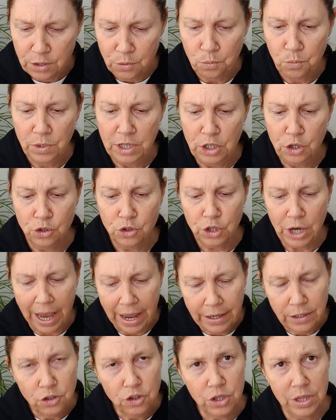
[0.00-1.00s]
And when you
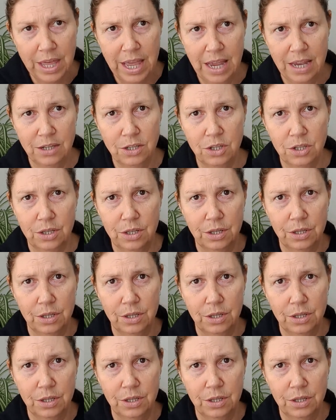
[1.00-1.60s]
change that,